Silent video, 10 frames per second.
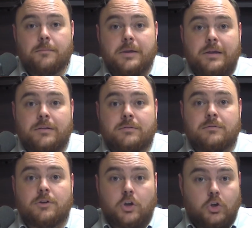
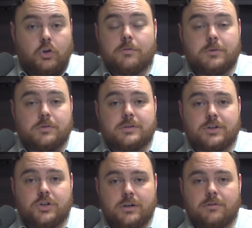being a good
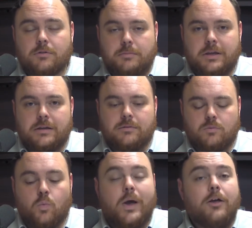musician or
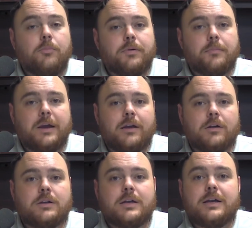being well
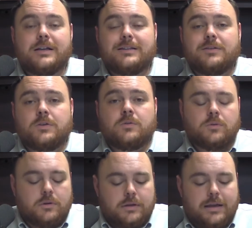prepared
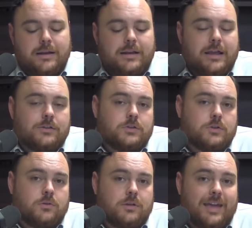to getting
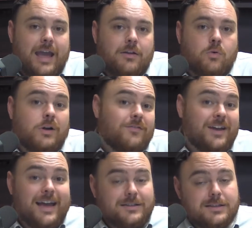into the category of
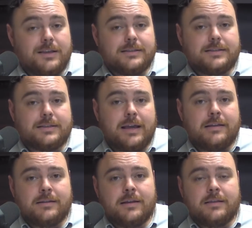excellence.
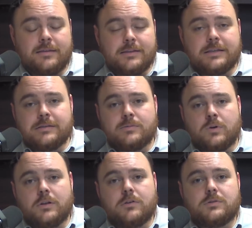And this is
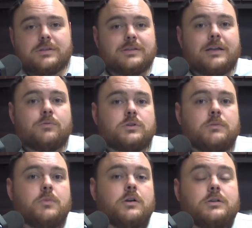one of those
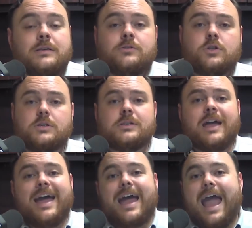distinguishing marks, is just
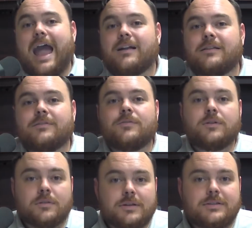active
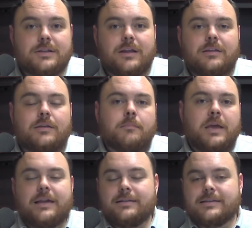listening,
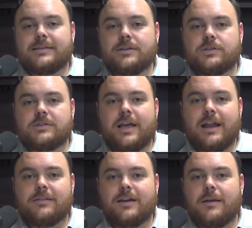making decisions ahead
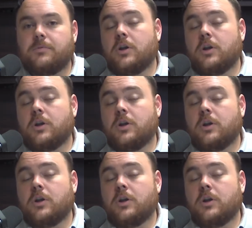of time,